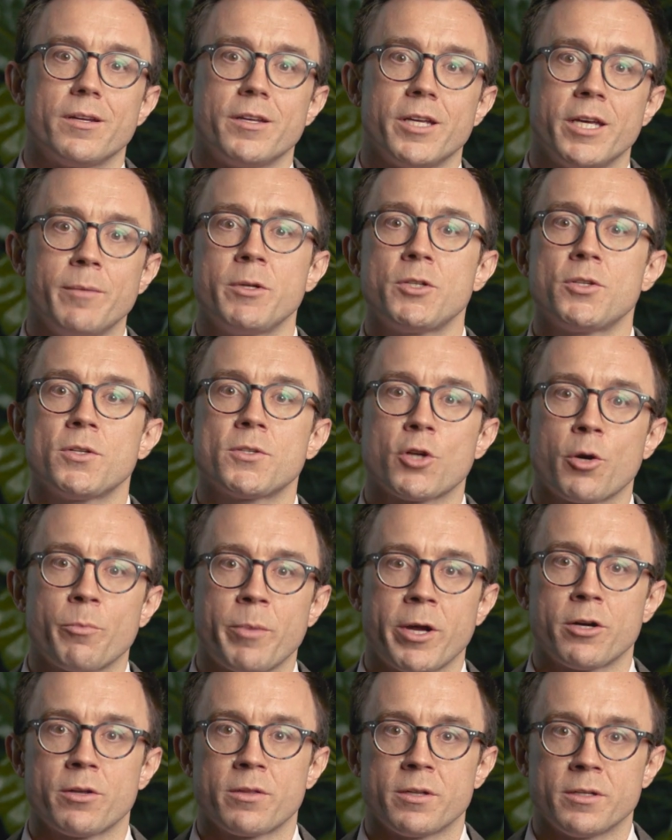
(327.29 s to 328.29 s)
images are
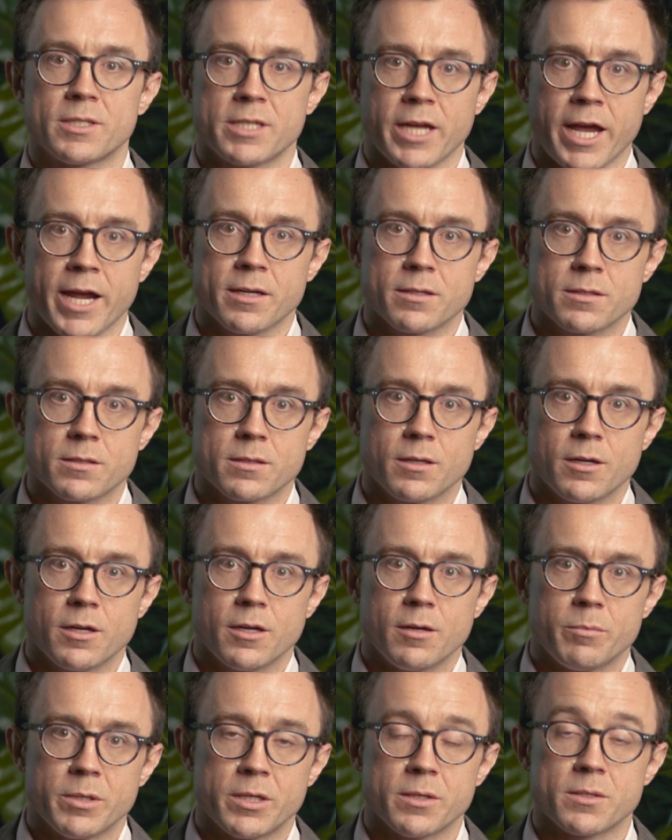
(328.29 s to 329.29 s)
better than text
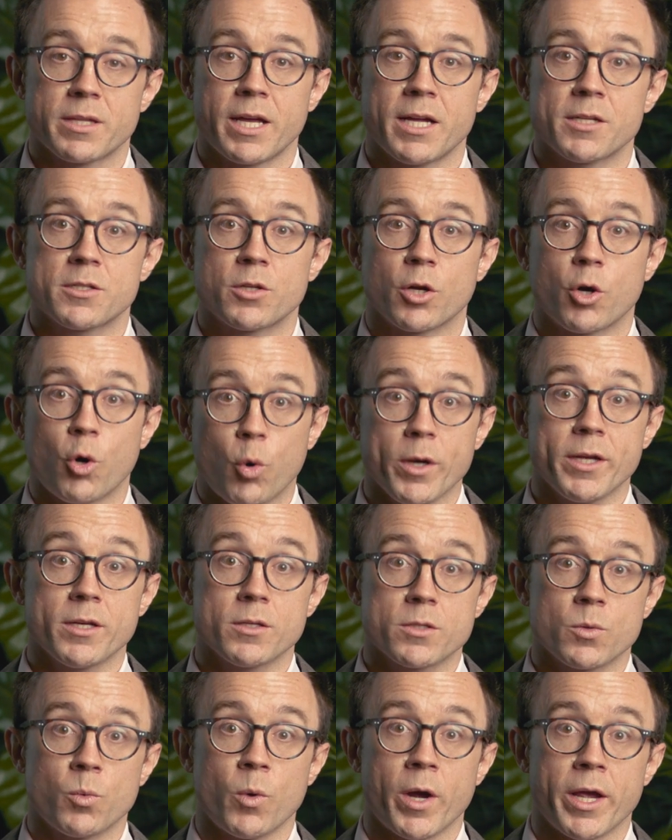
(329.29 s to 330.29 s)
because that's the
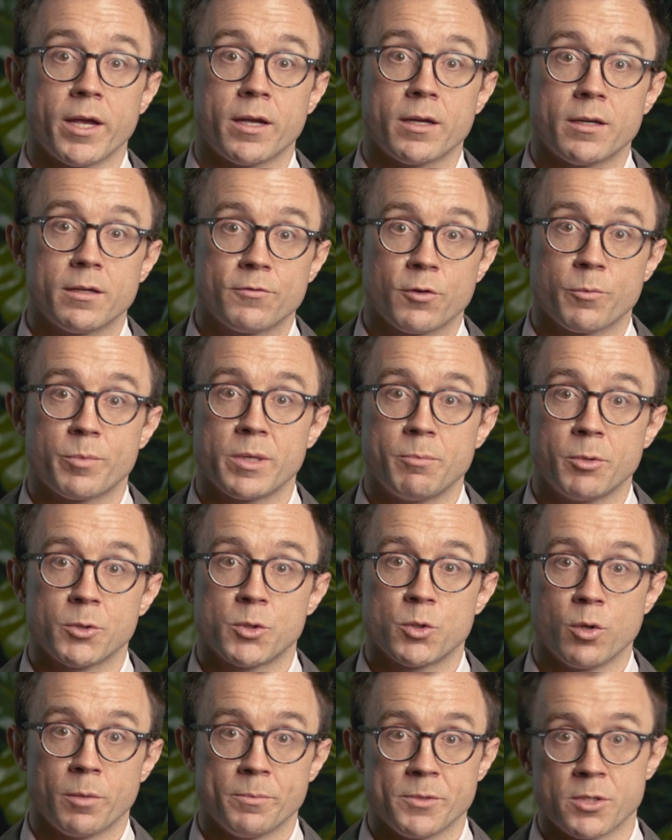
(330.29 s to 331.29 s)
quickest way for people
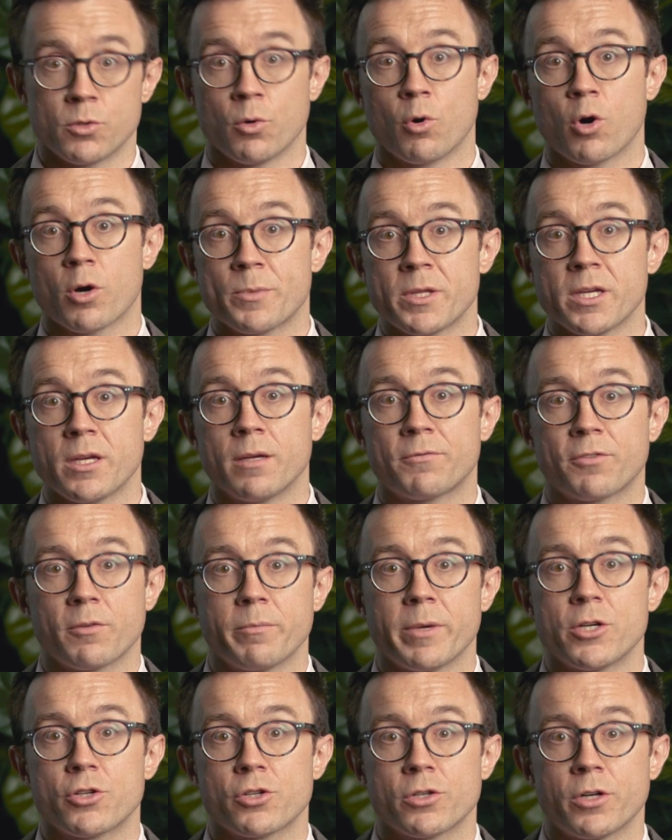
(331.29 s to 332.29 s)
to absorb the
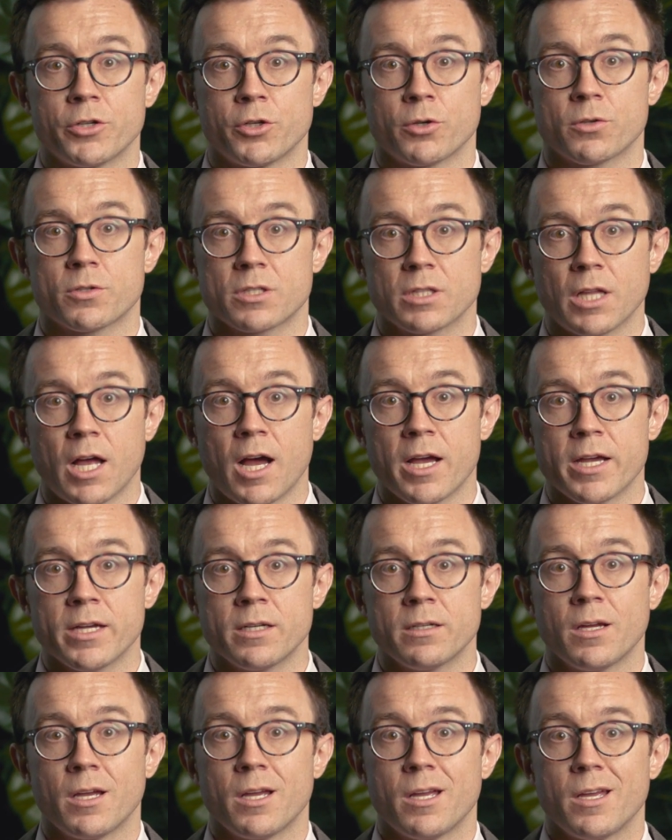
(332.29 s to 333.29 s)
information on your
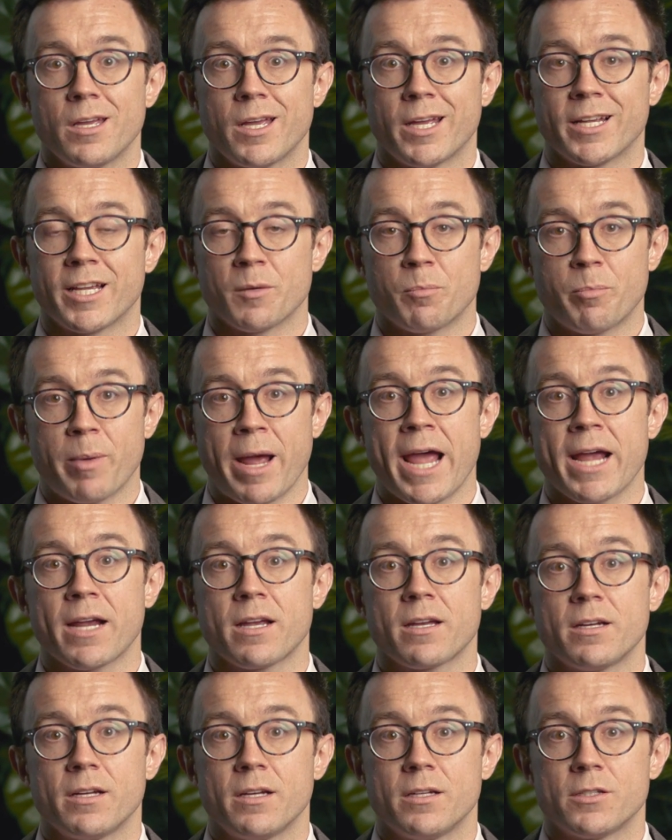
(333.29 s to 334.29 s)
slide and get
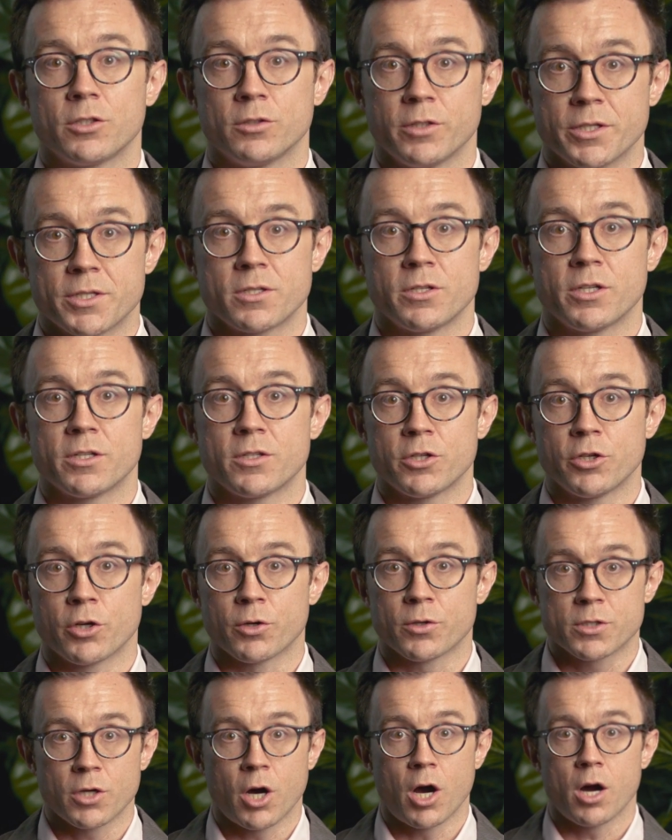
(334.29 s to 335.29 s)
back to listening to
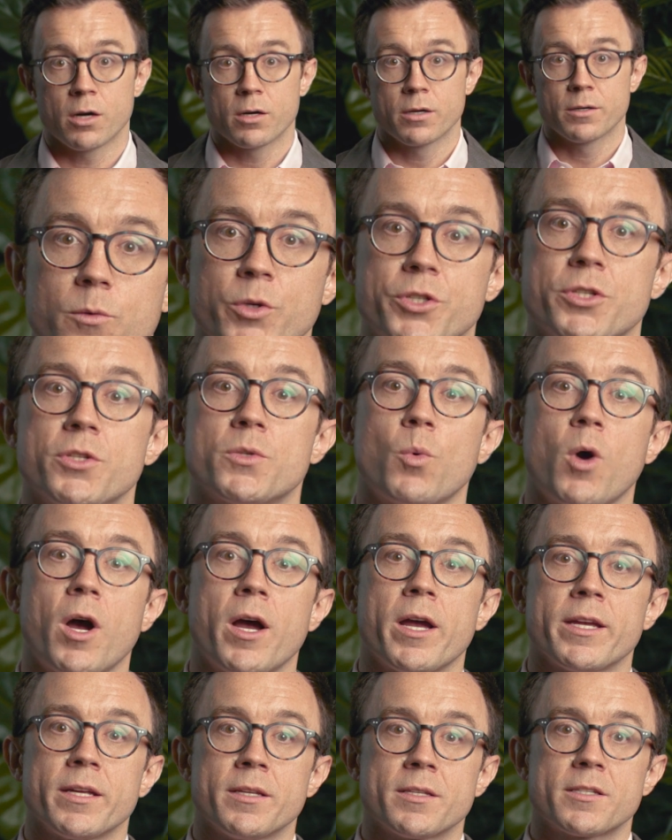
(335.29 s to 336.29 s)
your talk. Which is
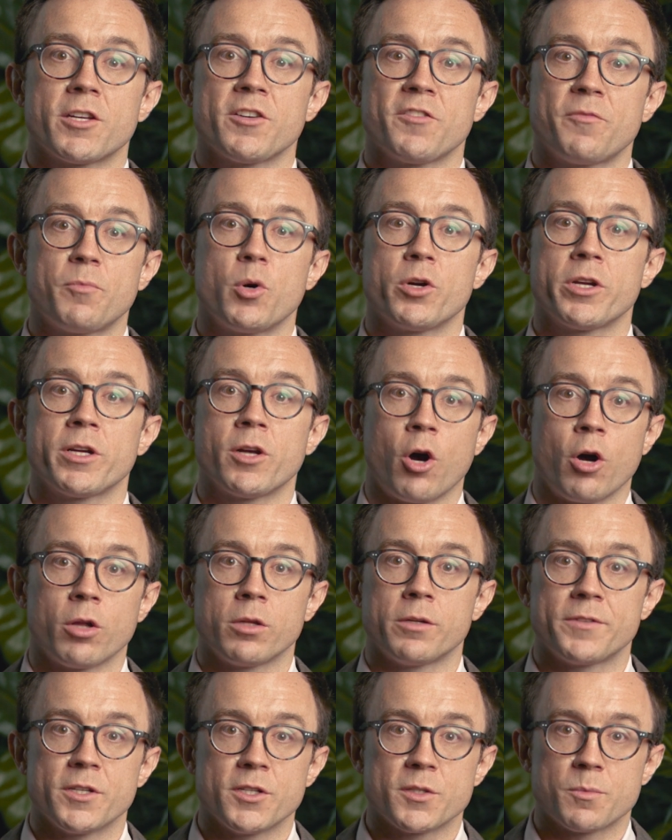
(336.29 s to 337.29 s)
why instead of putting
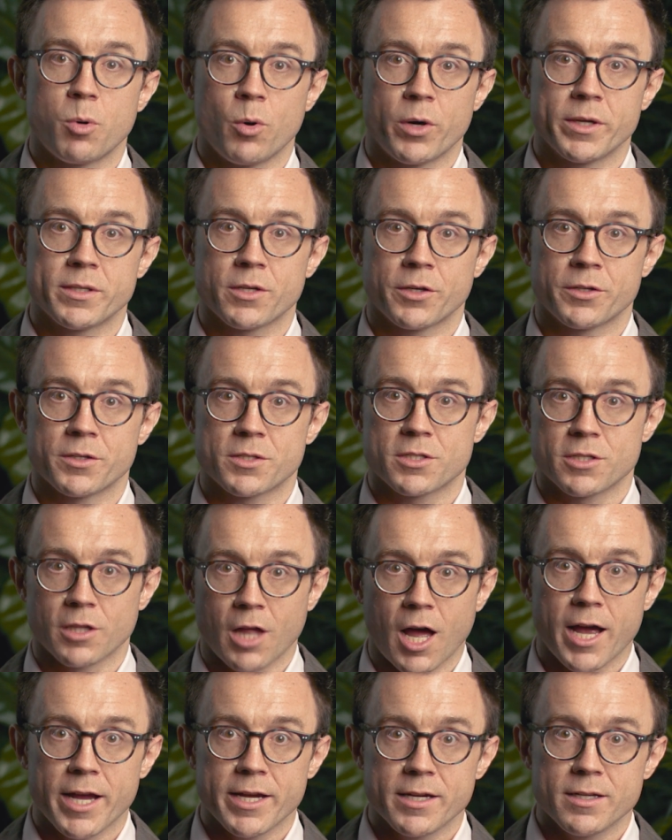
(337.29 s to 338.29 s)
all of these points on a
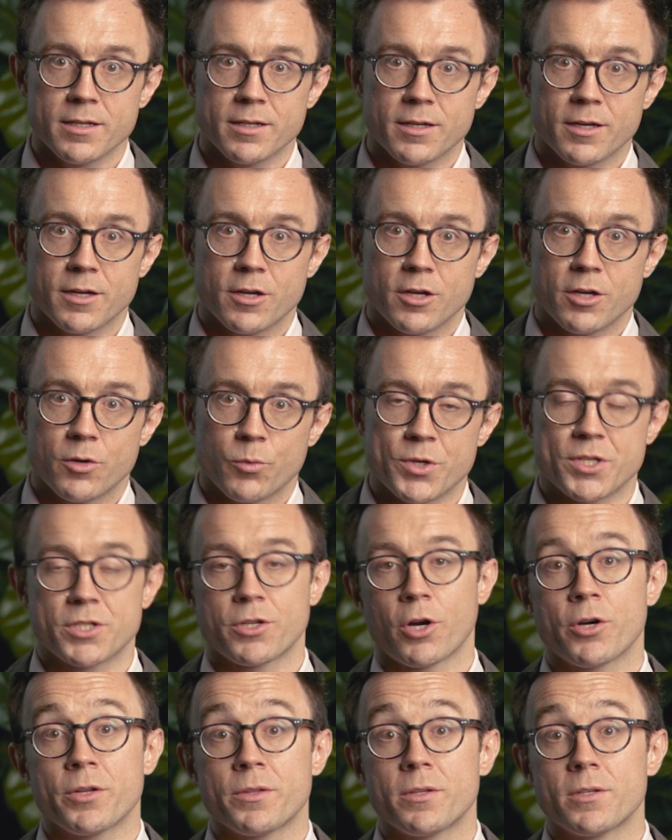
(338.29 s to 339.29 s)
slide, we
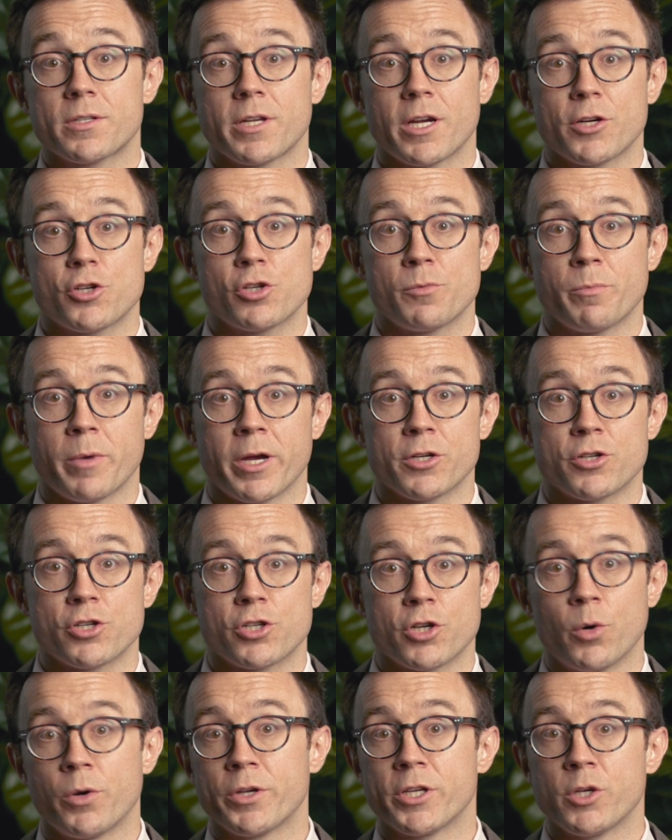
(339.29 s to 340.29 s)
started this section by
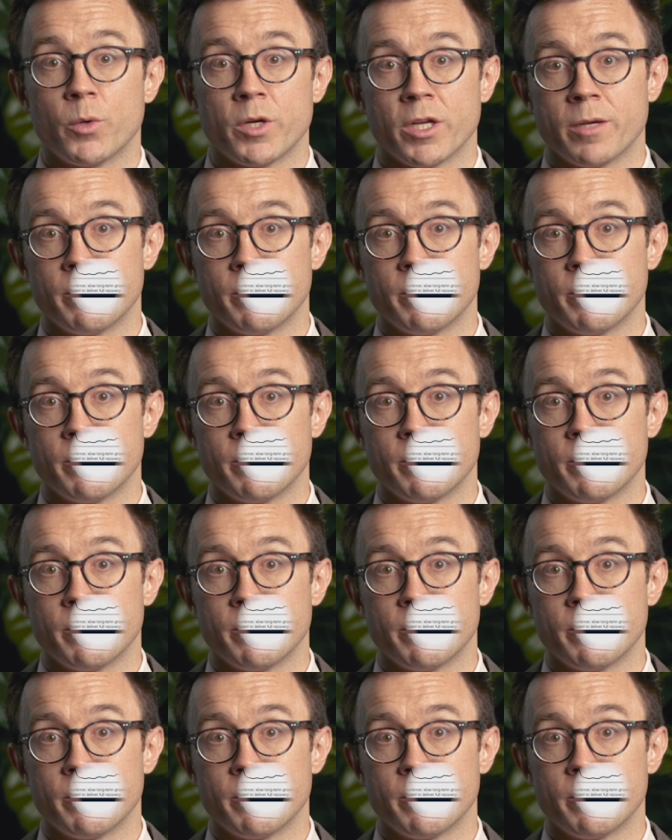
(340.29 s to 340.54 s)
showing you an